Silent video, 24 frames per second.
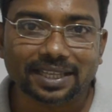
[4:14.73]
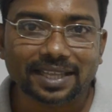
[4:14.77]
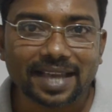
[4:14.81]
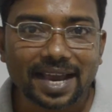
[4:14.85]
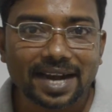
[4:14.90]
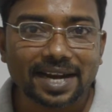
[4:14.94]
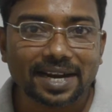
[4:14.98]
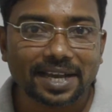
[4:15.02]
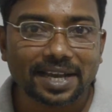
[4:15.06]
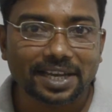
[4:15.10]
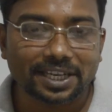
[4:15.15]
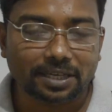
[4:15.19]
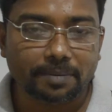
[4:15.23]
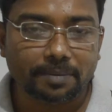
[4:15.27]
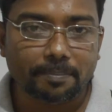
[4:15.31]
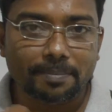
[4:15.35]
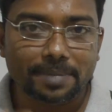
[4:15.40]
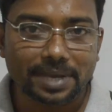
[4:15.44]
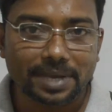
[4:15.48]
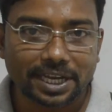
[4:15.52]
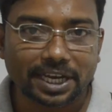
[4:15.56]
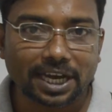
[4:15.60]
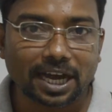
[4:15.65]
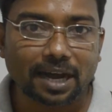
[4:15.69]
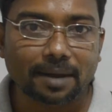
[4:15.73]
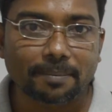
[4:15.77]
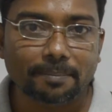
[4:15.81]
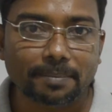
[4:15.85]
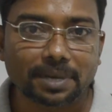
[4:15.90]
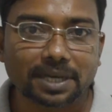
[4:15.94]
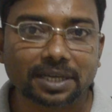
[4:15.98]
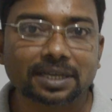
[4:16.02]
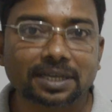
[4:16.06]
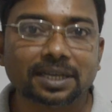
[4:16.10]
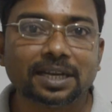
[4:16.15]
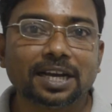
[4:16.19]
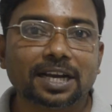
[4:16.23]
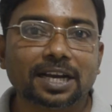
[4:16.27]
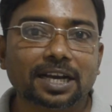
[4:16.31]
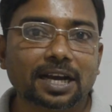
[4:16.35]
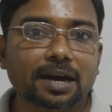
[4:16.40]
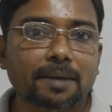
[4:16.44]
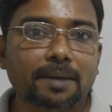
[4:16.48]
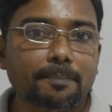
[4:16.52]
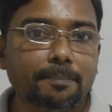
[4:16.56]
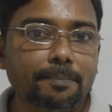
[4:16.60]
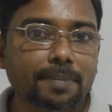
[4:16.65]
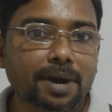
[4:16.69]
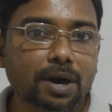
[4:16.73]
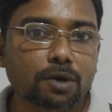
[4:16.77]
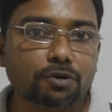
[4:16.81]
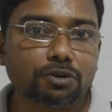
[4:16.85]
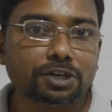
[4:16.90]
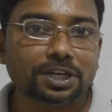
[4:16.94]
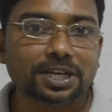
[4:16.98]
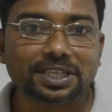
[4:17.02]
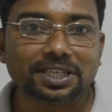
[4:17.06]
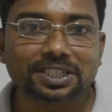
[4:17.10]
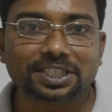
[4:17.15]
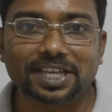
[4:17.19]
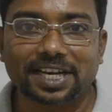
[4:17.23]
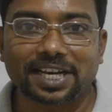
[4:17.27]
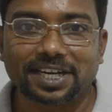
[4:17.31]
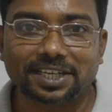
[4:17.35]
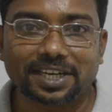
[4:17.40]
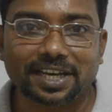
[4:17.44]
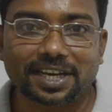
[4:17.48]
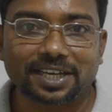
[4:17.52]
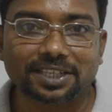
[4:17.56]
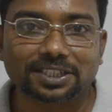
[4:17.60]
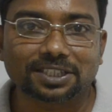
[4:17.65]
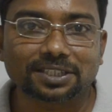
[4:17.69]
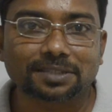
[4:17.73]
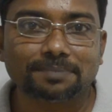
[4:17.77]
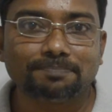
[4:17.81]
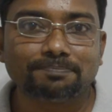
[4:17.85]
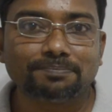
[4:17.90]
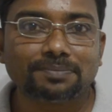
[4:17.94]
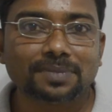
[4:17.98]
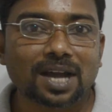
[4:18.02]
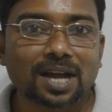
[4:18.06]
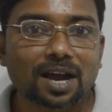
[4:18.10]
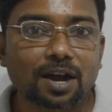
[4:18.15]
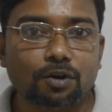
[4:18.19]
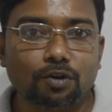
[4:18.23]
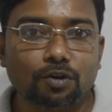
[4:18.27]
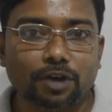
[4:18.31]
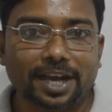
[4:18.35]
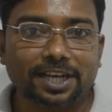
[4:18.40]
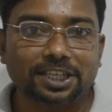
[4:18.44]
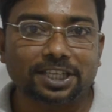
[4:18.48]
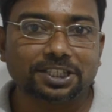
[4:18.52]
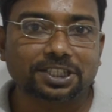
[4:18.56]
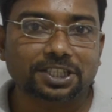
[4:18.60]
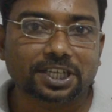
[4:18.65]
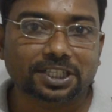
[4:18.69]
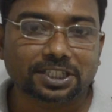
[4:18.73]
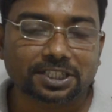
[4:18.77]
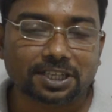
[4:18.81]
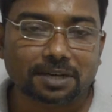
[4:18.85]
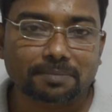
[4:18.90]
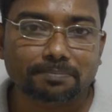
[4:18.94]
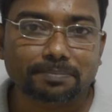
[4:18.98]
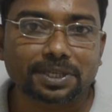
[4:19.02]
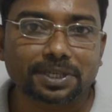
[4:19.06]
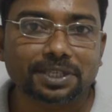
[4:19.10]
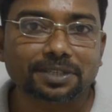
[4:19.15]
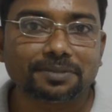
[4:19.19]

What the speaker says: Then it becomes a compound sentence. Look at this example.